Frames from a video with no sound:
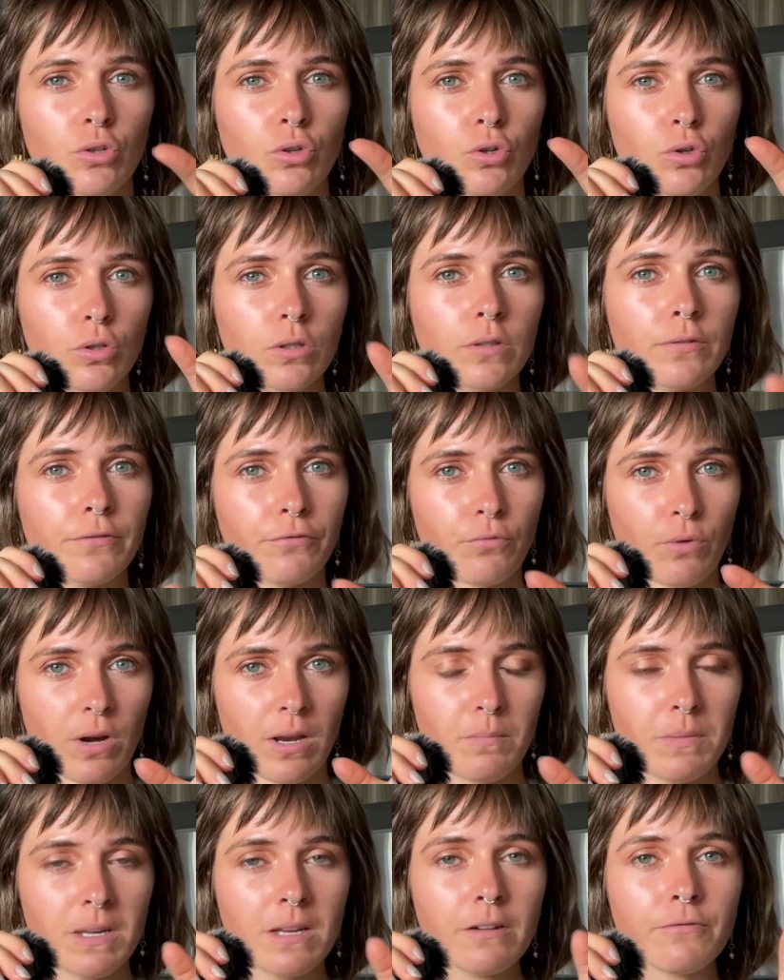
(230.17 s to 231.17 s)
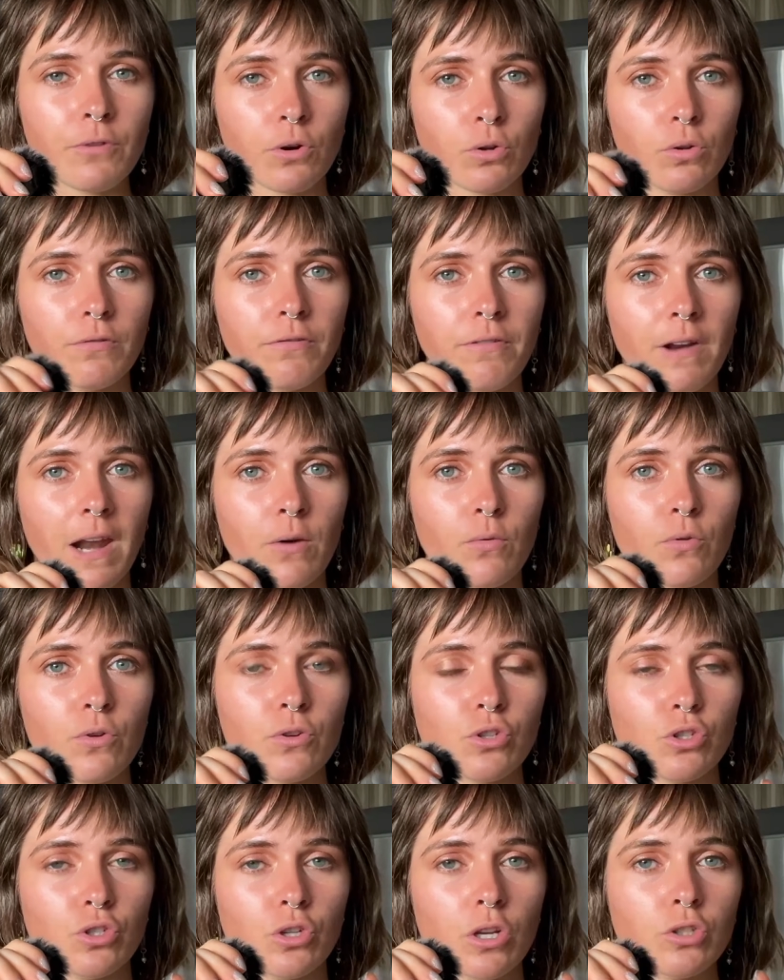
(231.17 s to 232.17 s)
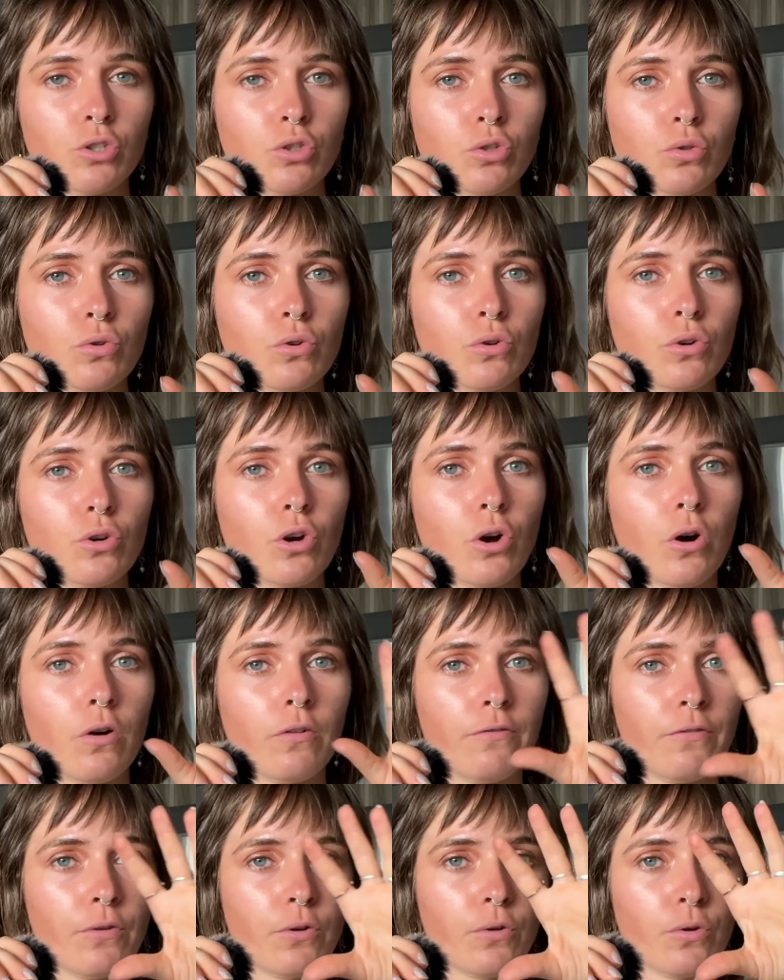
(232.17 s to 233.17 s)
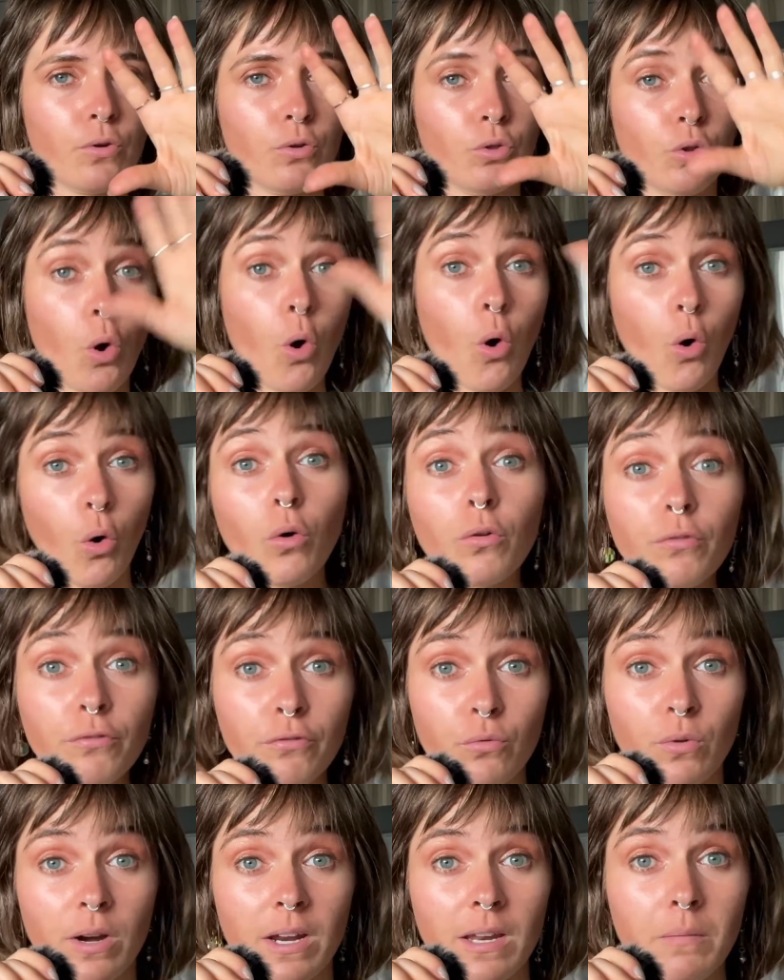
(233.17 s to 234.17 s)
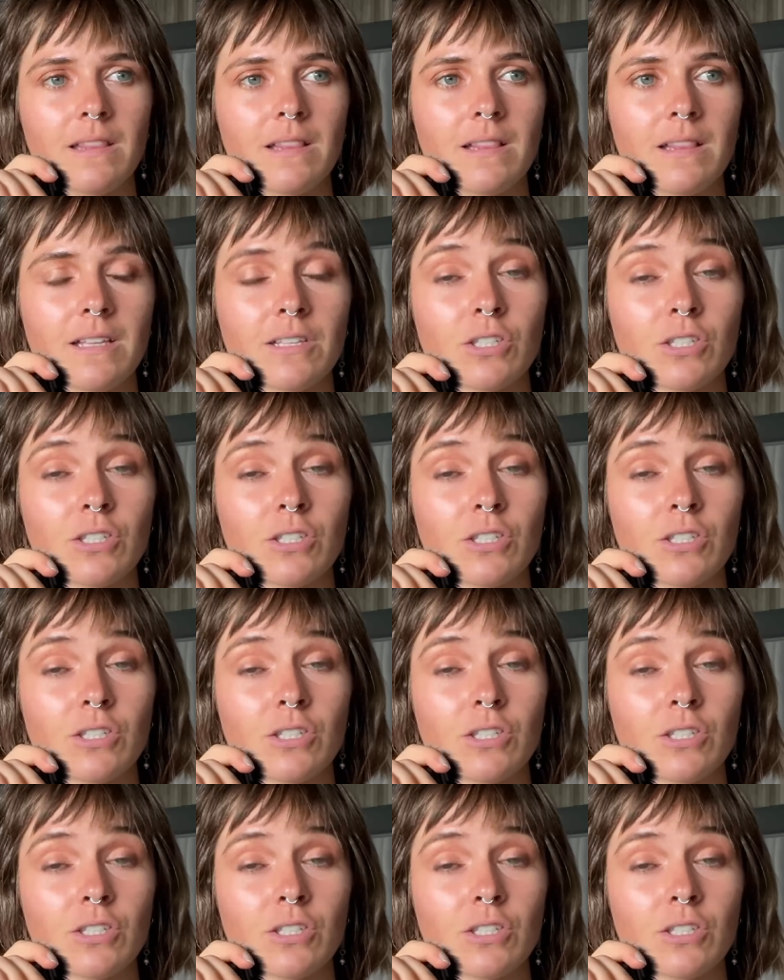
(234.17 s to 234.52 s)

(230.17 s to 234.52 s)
good framing for the flowers not to cover the whole frame.